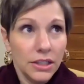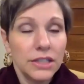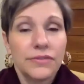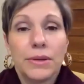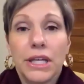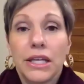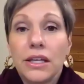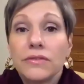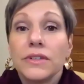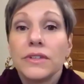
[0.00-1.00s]
I'm thinking
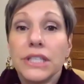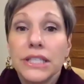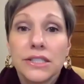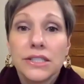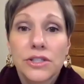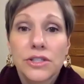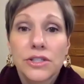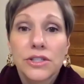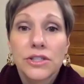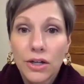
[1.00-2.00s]
of Linden
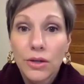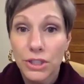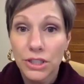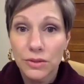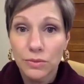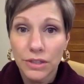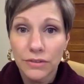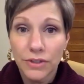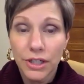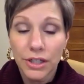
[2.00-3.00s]
Square, which is one of
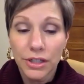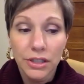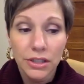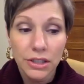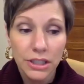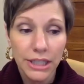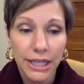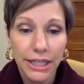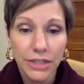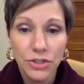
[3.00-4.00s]
our
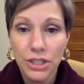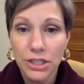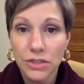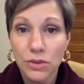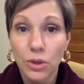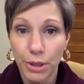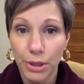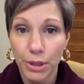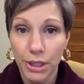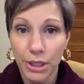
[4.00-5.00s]
clients, she does corporate
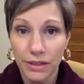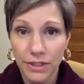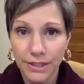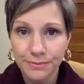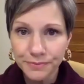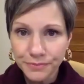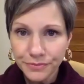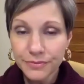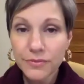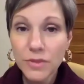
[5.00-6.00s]
gifting.
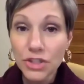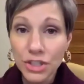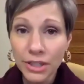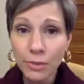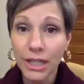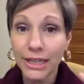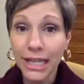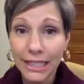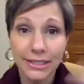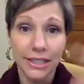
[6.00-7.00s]
Mm-hmm. She bought
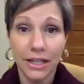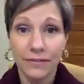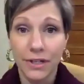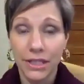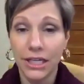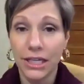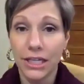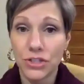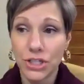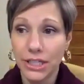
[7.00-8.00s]
lights and everything, and
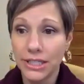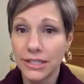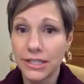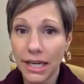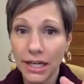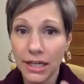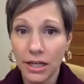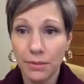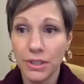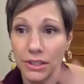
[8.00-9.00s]
she can set it up
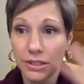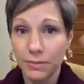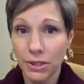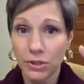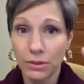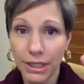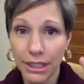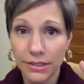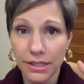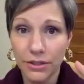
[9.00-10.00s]
in a special
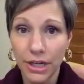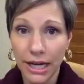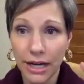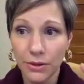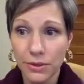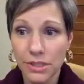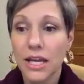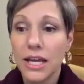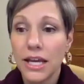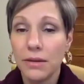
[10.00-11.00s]
place in her house
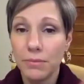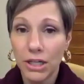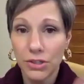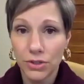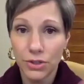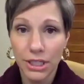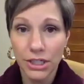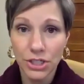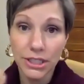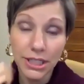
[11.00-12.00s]
and make sure that
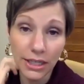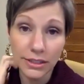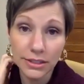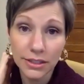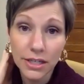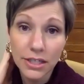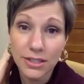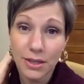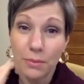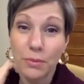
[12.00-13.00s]
she takes
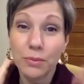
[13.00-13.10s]
some